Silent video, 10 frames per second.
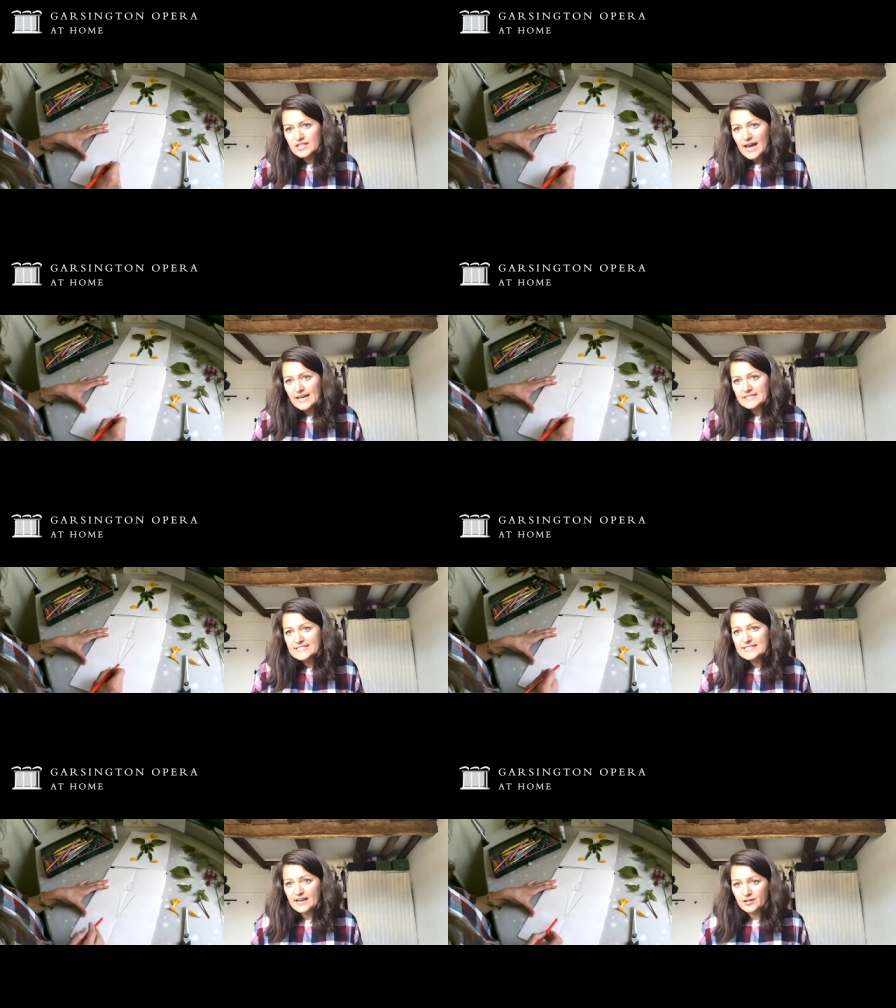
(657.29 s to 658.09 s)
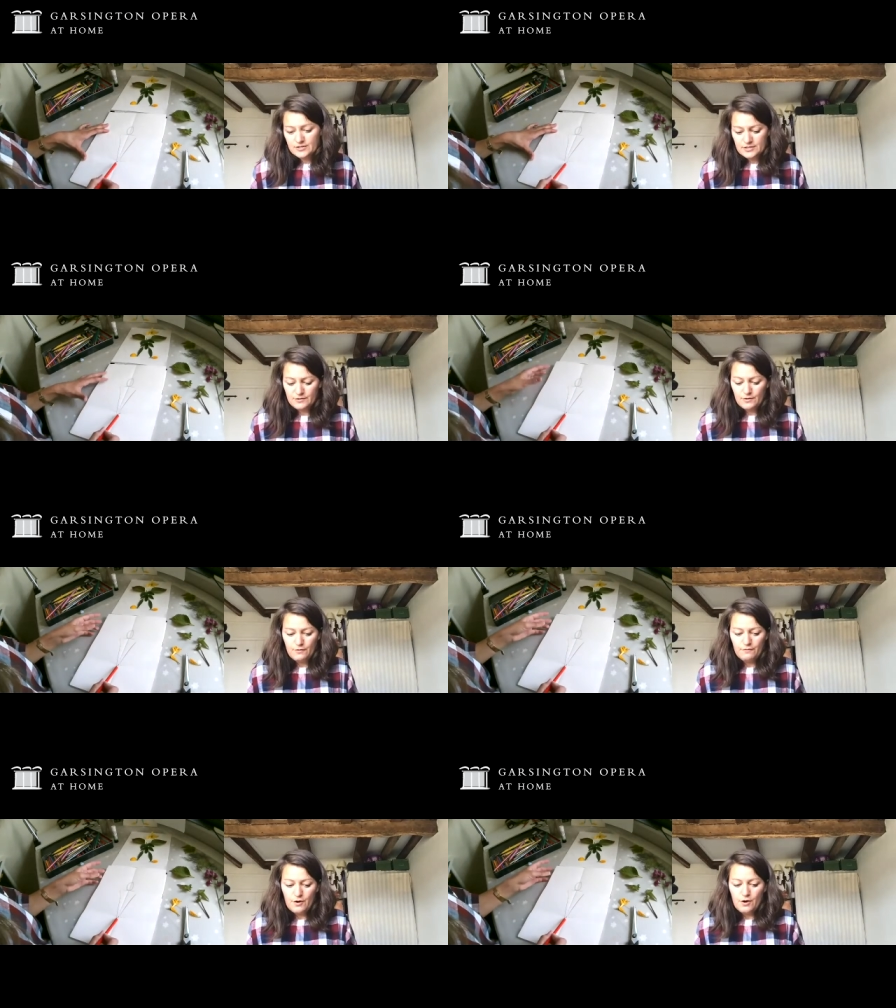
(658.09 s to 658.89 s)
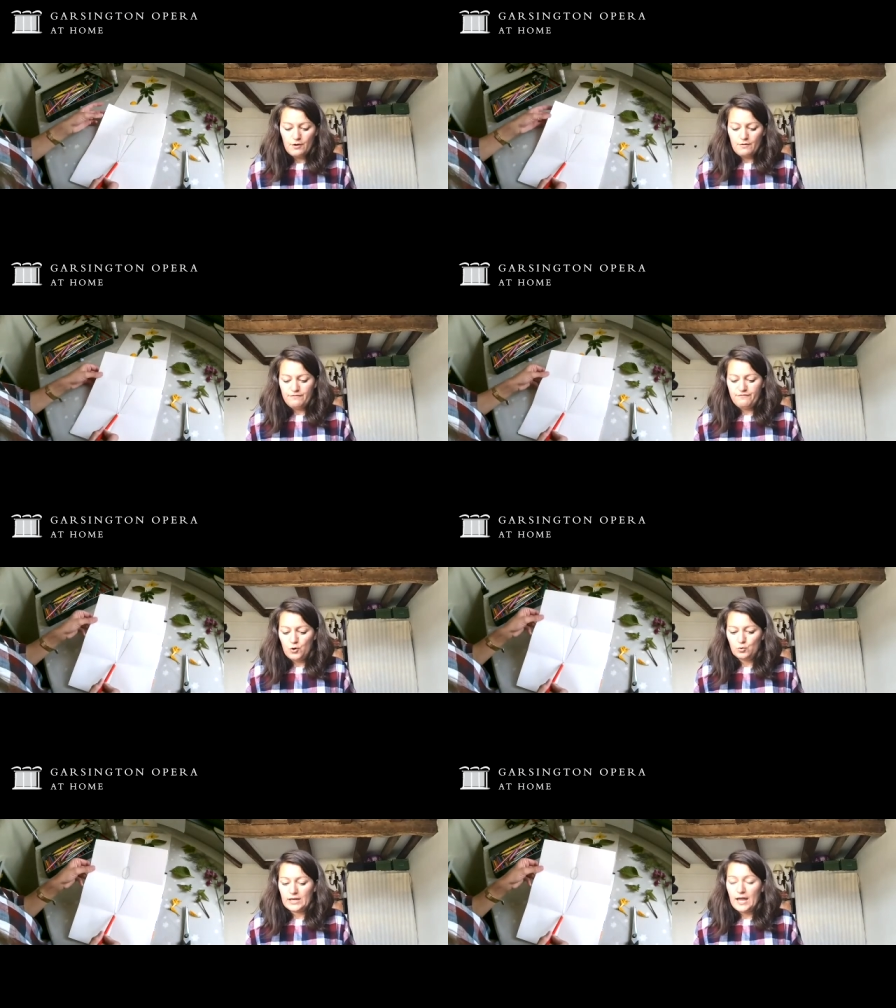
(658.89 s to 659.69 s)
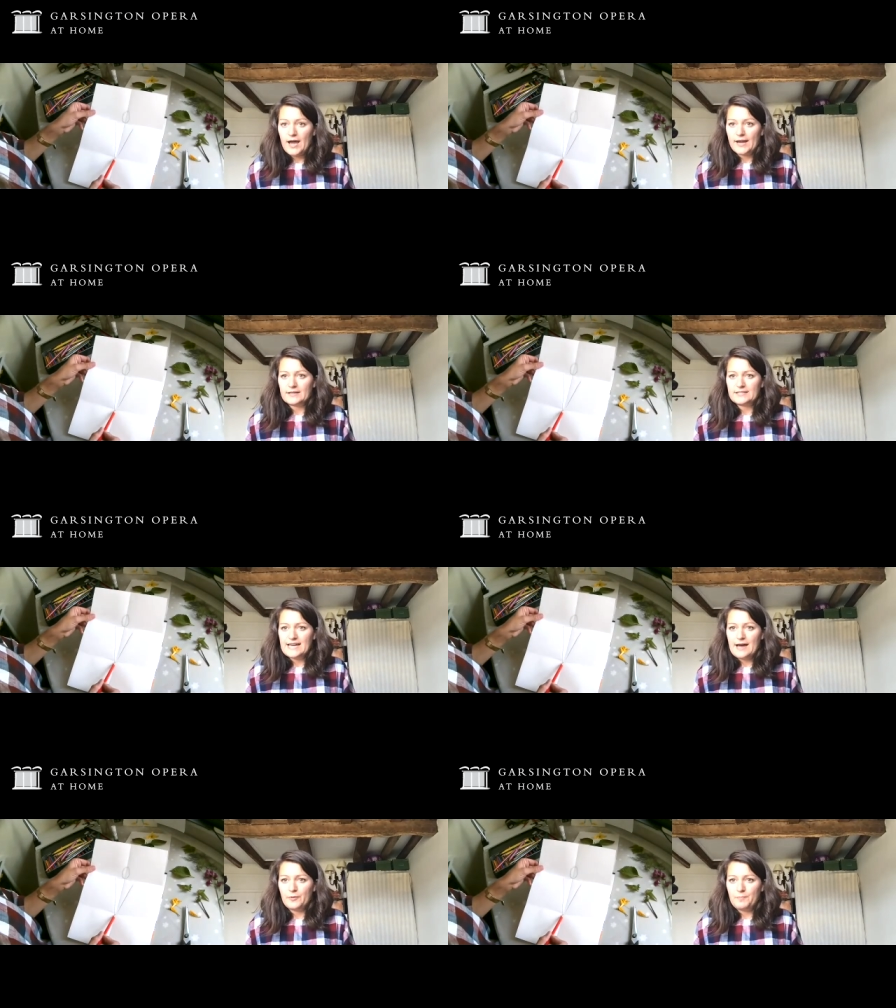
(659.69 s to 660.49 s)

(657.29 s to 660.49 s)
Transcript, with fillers: that second fold line down the